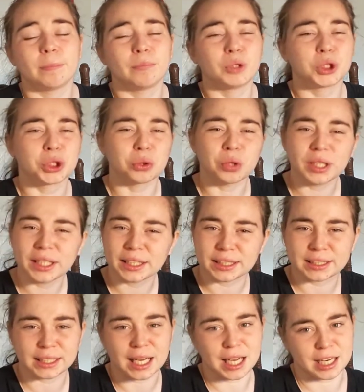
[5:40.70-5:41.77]
majority of
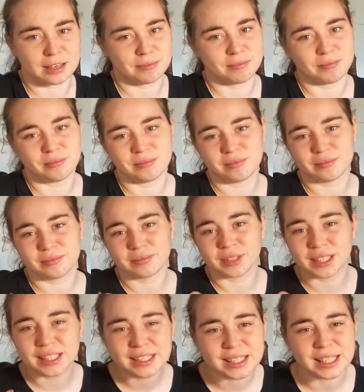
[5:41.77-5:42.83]
the time
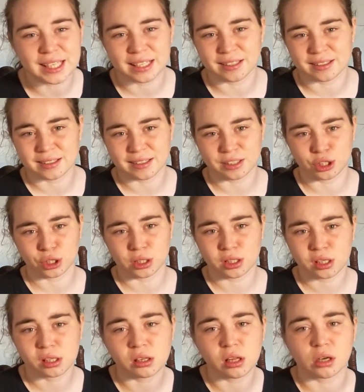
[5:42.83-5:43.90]
these things
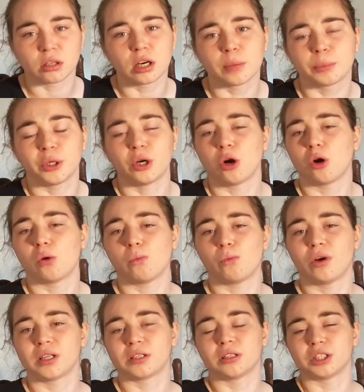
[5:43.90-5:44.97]
just clutter up your
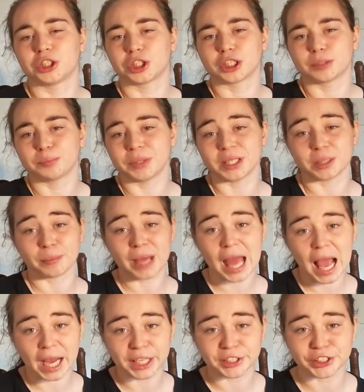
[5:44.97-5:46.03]
home, whether it just be the
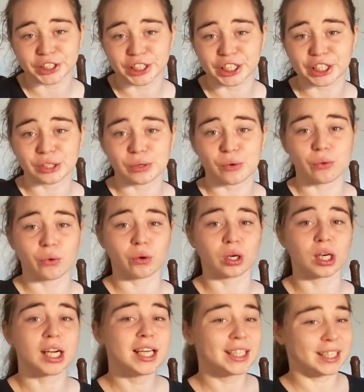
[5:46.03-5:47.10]
packaging
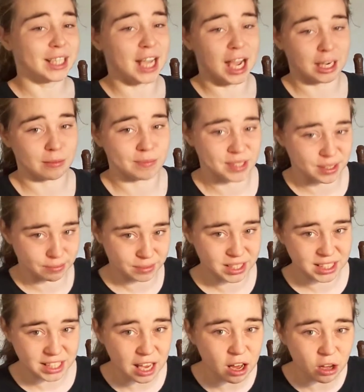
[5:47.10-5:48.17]
or the items
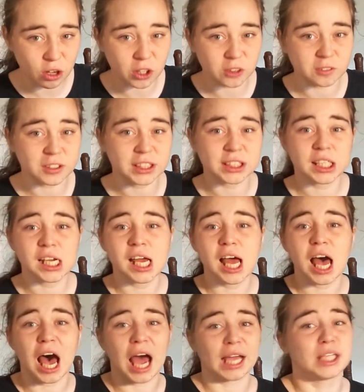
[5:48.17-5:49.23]
themselves.
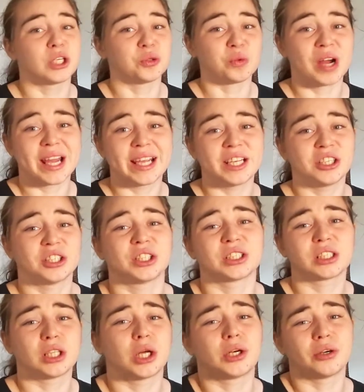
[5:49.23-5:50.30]
Either way, you're
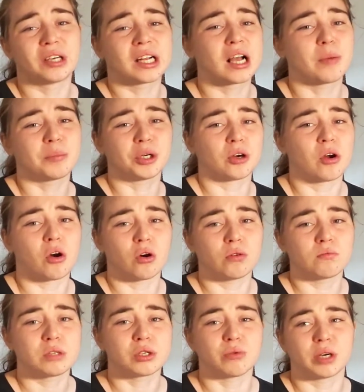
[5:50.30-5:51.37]
just cluttering up your
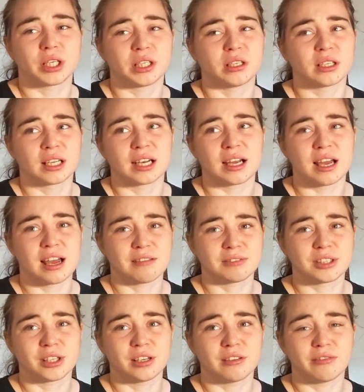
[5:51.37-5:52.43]
home to where you're gonna
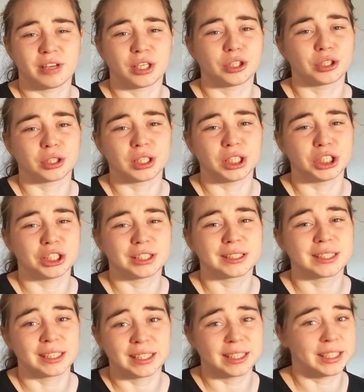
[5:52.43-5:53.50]
have to eventually
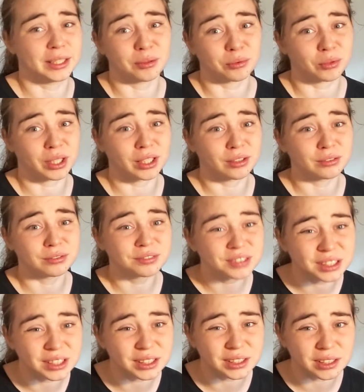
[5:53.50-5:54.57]
just get rid of
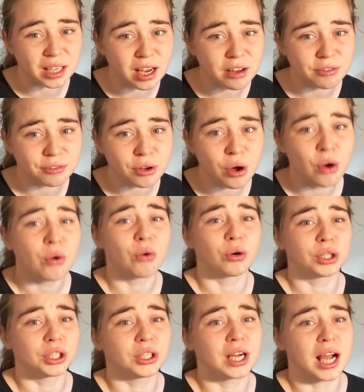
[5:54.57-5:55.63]
the stuff,
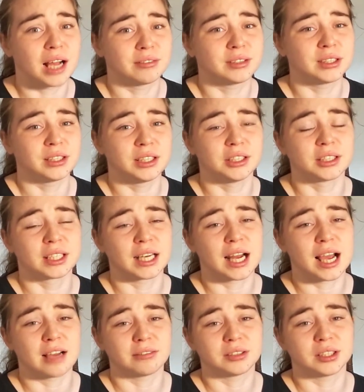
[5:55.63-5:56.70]
or you're
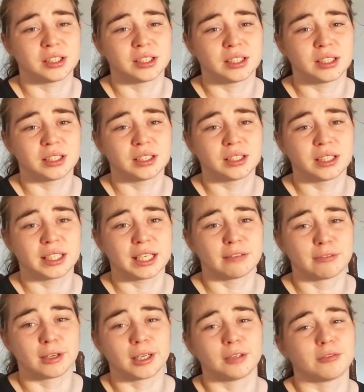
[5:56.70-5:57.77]
gonna have to
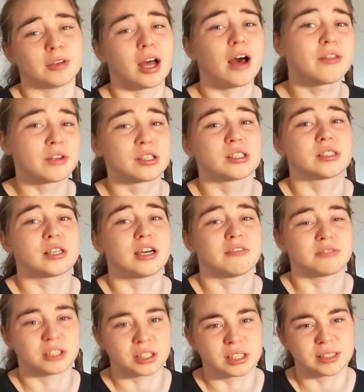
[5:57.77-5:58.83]
get rid of other
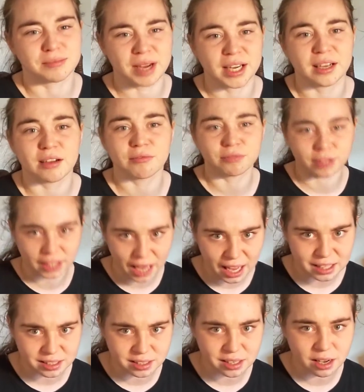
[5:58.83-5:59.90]
stuff just to make up for
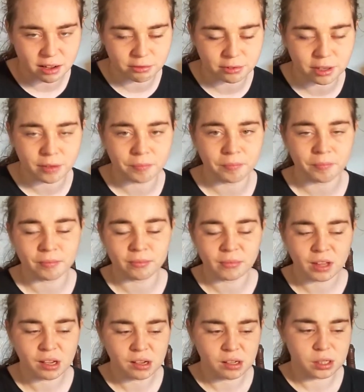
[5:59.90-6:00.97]
that stuff.
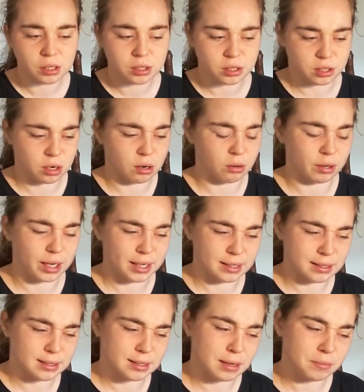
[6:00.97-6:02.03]
So
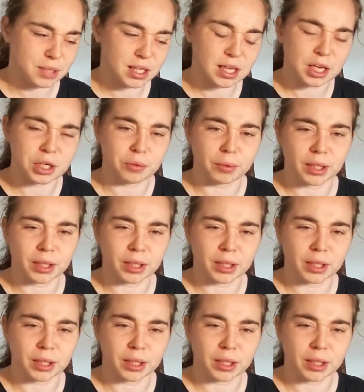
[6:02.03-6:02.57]
it's something that you